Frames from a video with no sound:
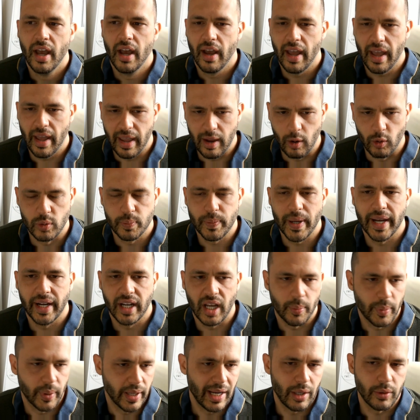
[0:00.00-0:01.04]
it was pack
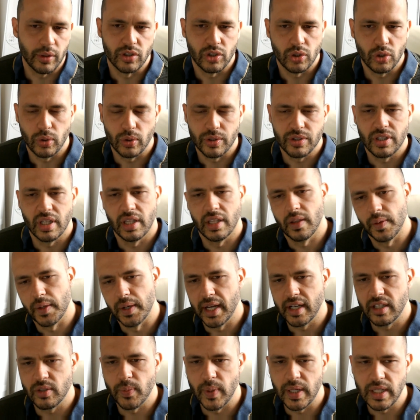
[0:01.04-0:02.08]
up and out the door so that the
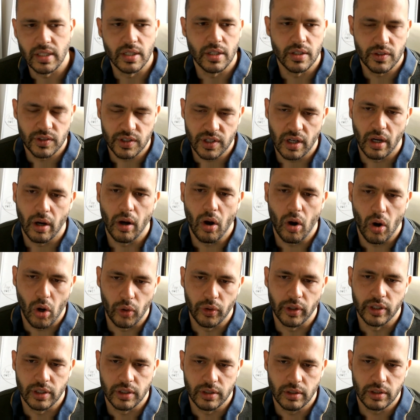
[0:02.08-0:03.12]
next meeting could start on
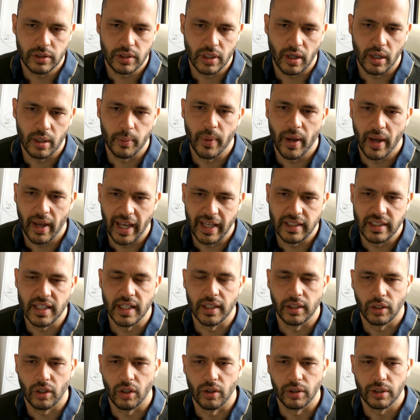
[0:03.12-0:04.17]
the time at 10
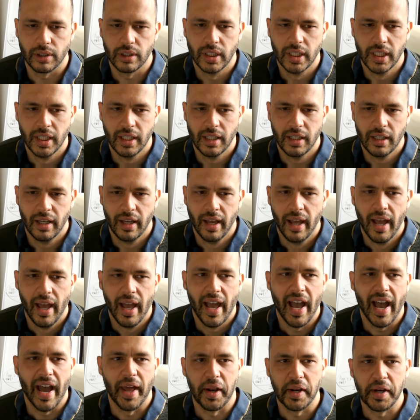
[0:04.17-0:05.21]
o'clock.
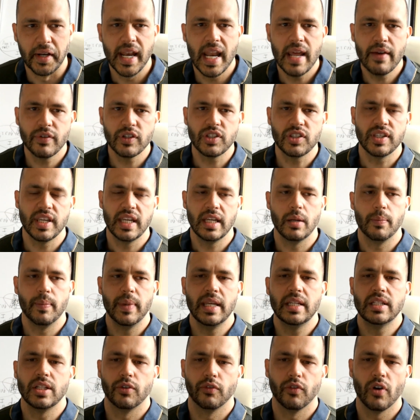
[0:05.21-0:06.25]
And I'd never seen a
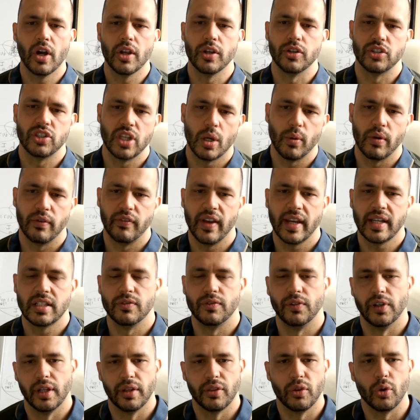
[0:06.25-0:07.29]
meeting run so
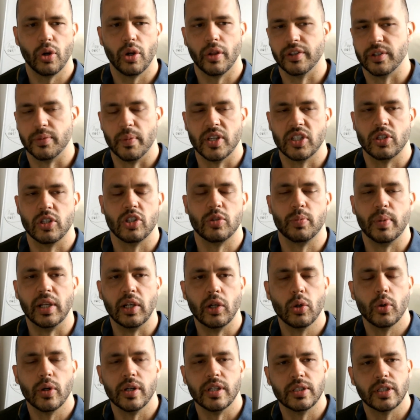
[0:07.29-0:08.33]
effectively. I thought, oh, these must just be
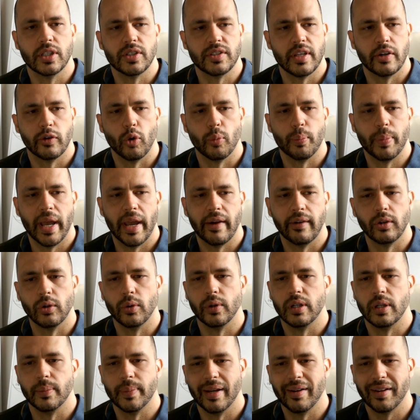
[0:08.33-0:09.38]
lawyers because they're all paranoid
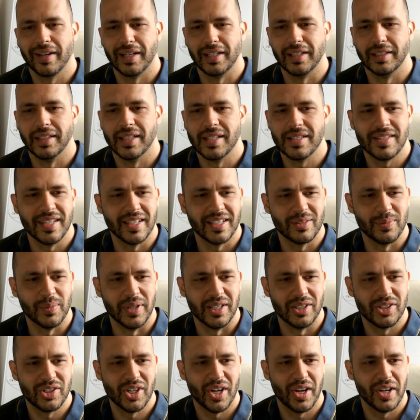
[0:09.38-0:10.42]
about getting their
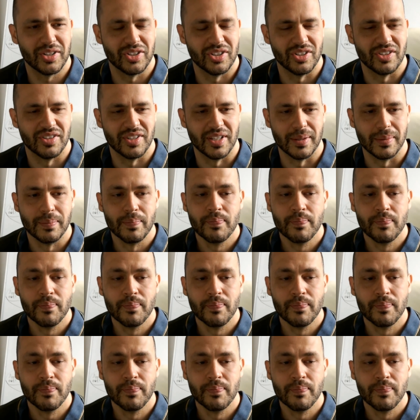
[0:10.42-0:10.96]
6-minute charges in.